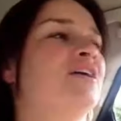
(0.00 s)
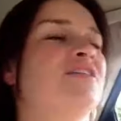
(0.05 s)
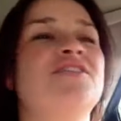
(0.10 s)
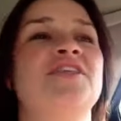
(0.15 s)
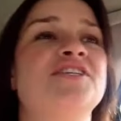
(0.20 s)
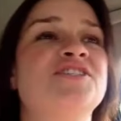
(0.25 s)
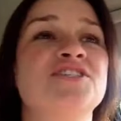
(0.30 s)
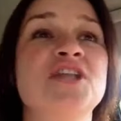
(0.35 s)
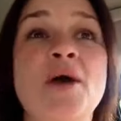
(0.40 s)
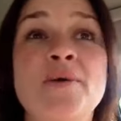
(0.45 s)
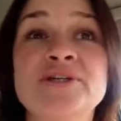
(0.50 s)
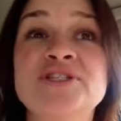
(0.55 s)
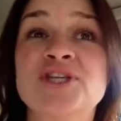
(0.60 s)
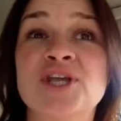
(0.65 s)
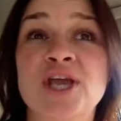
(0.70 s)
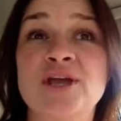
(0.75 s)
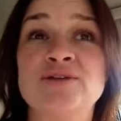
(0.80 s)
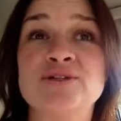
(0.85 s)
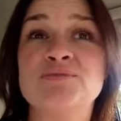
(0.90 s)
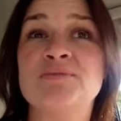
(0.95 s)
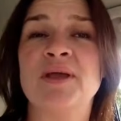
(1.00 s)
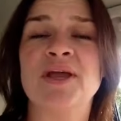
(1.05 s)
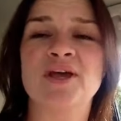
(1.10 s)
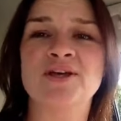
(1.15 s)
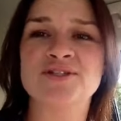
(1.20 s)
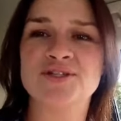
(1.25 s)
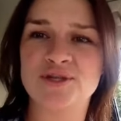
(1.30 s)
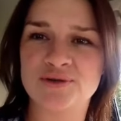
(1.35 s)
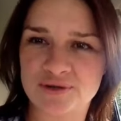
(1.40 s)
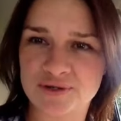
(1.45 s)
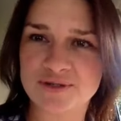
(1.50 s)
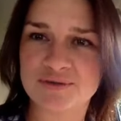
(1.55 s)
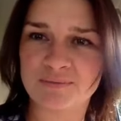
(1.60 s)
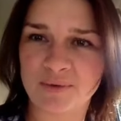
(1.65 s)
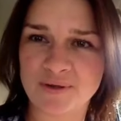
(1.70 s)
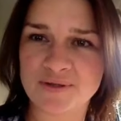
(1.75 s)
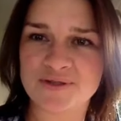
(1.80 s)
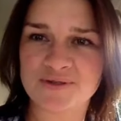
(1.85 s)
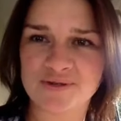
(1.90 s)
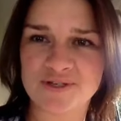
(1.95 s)
there's no excuse because you can
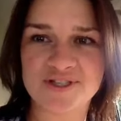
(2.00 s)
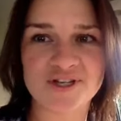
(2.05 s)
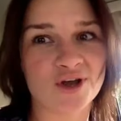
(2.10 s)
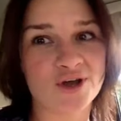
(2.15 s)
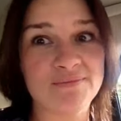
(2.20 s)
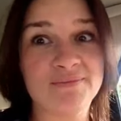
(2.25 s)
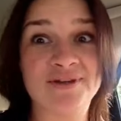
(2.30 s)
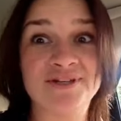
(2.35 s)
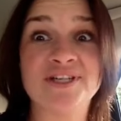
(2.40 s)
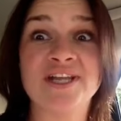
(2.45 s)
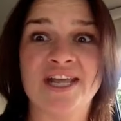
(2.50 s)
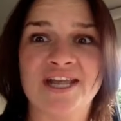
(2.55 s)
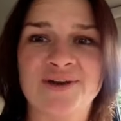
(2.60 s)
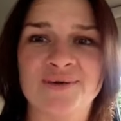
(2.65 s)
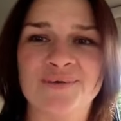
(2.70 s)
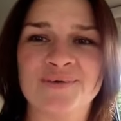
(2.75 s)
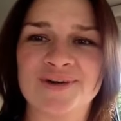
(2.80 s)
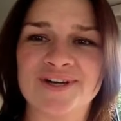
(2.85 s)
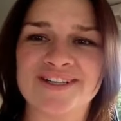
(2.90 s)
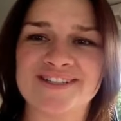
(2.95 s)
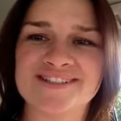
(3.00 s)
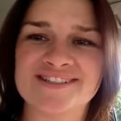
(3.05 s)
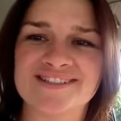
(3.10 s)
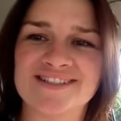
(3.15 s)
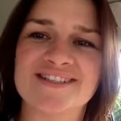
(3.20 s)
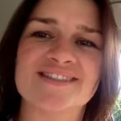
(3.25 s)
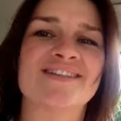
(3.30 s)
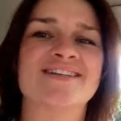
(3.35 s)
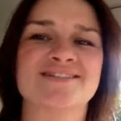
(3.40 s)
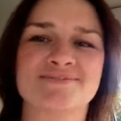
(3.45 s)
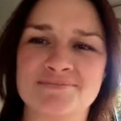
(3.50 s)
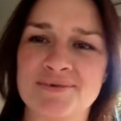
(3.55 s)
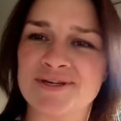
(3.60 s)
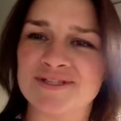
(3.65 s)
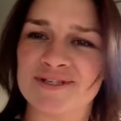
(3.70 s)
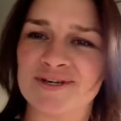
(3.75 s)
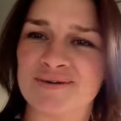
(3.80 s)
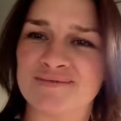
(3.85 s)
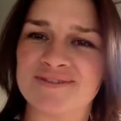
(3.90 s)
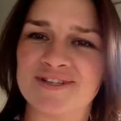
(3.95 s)
sponsor a diamond in August. That's my
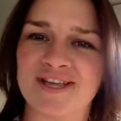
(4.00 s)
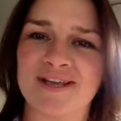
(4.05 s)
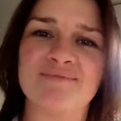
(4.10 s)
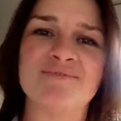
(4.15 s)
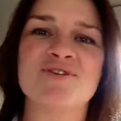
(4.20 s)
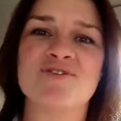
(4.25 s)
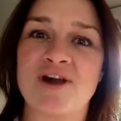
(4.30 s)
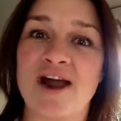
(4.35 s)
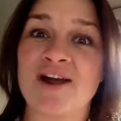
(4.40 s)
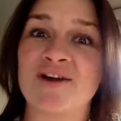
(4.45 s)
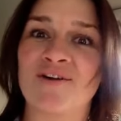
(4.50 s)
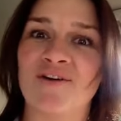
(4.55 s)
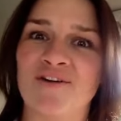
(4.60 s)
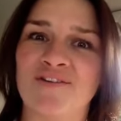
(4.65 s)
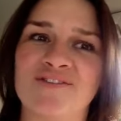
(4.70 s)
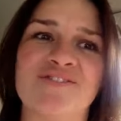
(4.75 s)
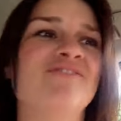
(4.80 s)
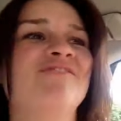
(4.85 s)
top tip. Crack on.